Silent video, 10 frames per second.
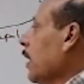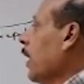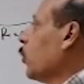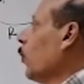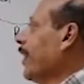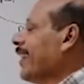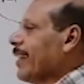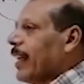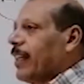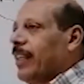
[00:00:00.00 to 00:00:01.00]
it will
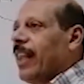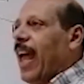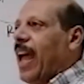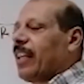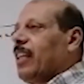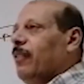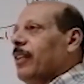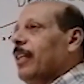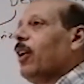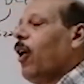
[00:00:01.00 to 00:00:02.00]
detect the
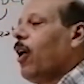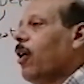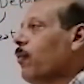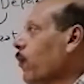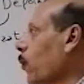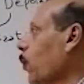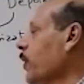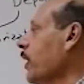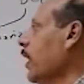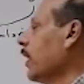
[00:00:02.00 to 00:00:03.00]
activity of
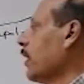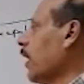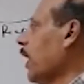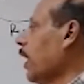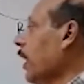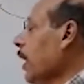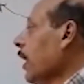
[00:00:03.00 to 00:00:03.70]
those electrical